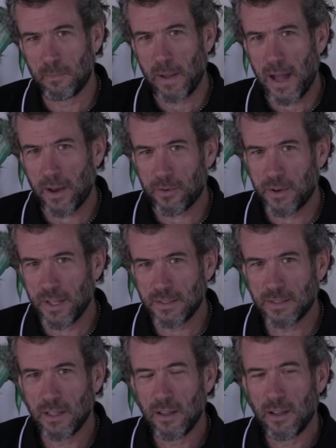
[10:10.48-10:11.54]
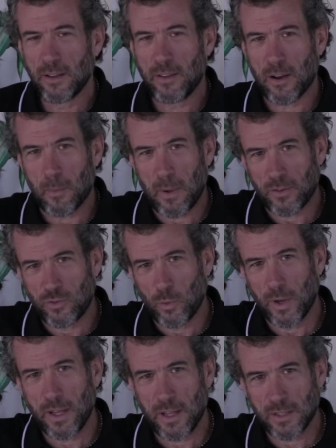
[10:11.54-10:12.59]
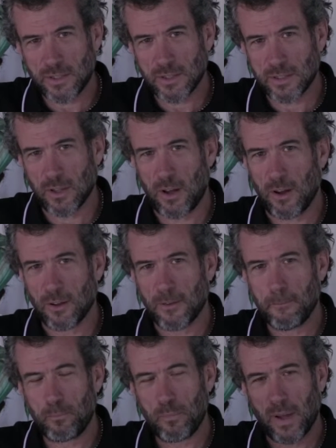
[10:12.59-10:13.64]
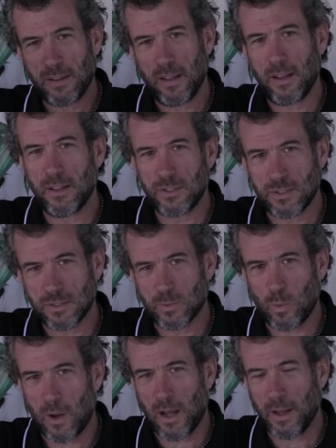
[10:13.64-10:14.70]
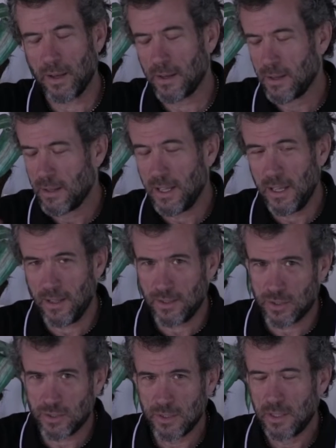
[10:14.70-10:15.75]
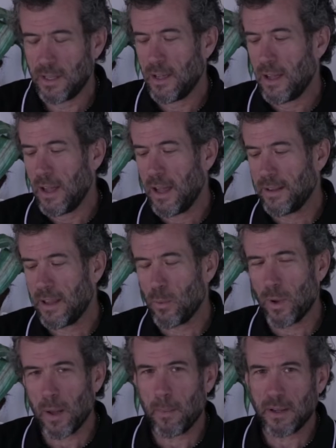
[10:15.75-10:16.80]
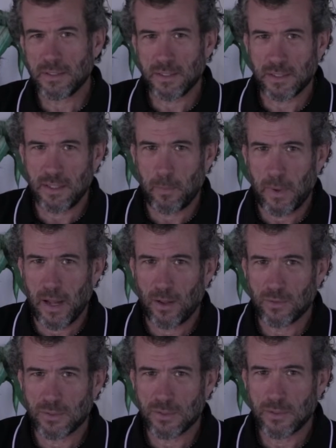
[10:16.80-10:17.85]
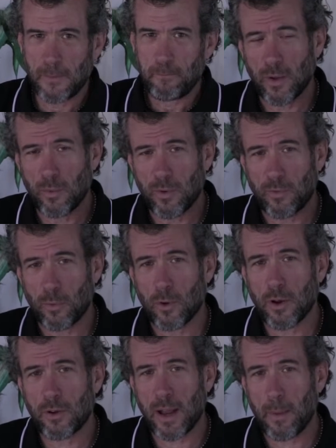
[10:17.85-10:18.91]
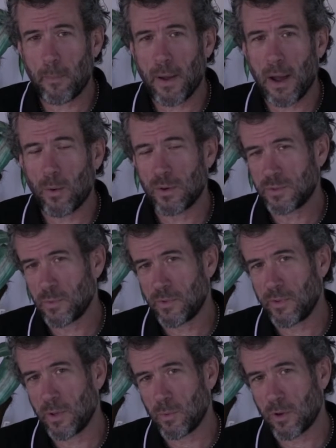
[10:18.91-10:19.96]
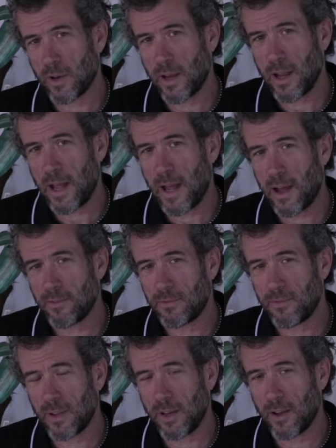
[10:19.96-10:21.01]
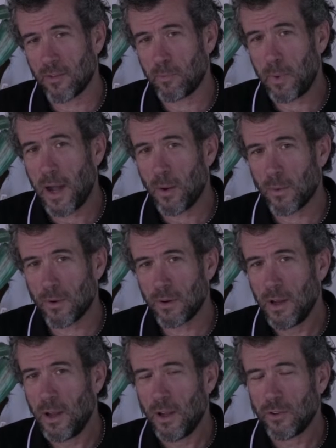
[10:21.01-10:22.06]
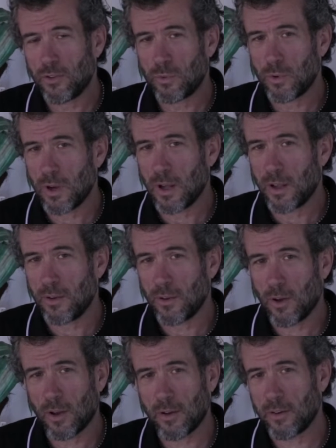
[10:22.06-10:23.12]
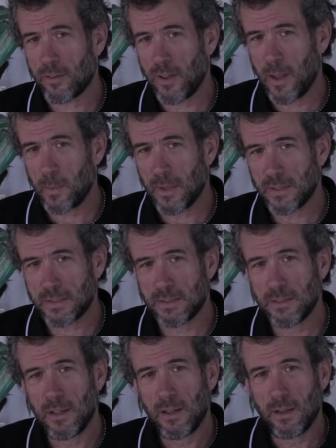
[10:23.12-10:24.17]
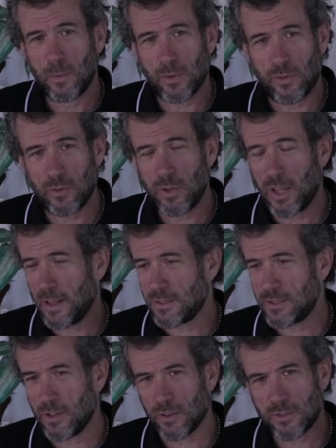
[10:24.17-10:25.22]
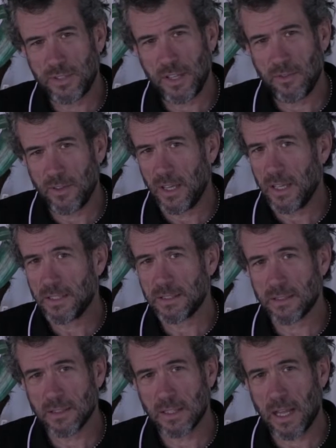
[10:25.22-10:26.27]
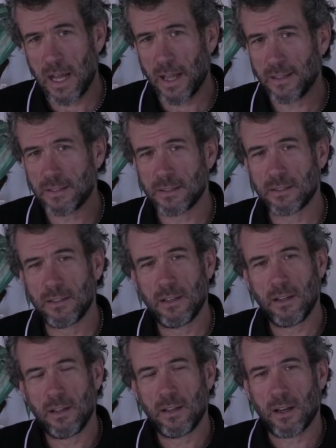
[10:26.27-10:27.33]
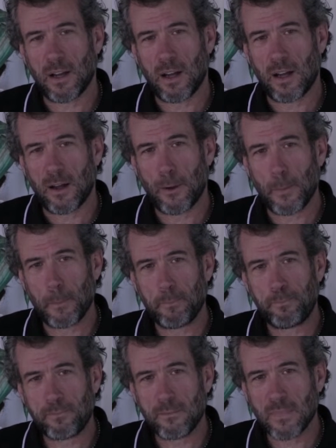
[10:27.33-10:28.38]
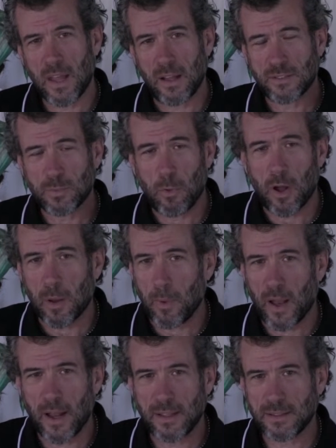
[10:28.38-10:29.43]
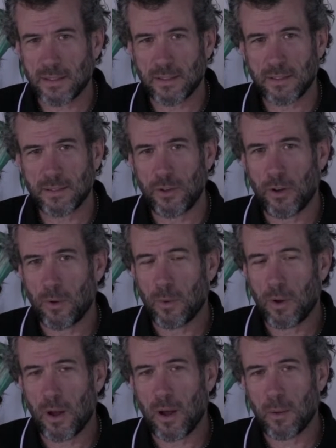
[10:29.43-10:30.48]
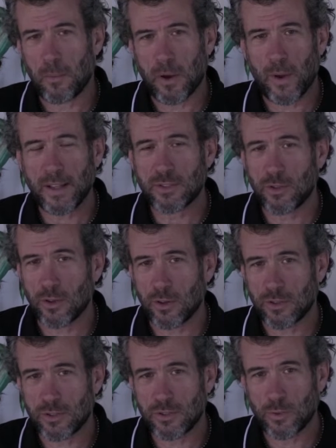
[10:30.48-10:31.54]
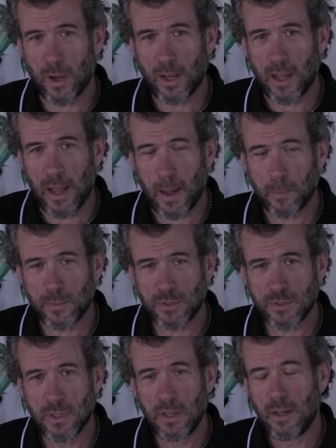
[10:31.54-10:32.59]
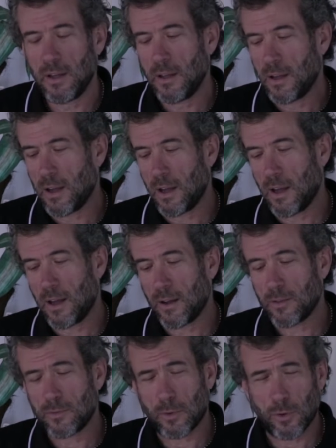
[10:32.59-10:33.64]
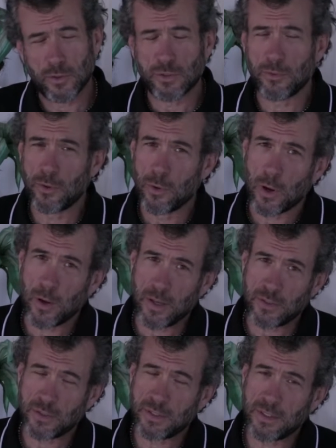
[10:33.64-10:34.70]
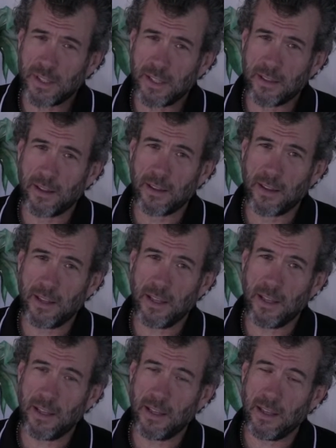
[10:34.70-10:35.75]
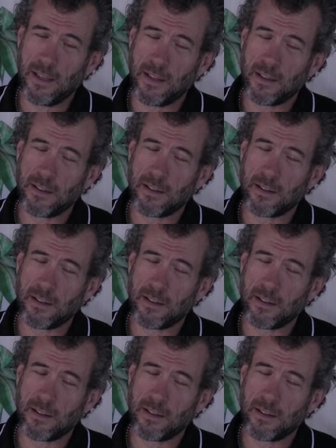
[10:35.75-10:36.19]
batteries, they're about 20 inches long by 10 inches wide each, and they weigh about 60 pounds. And with 400 amp hours, we feel we're gonna have enough power to run all our entertainments with 2 kids, you know, TVs, lights, and small appliances. You know, my rice cooker's 20 amps. For those of you who are interested, the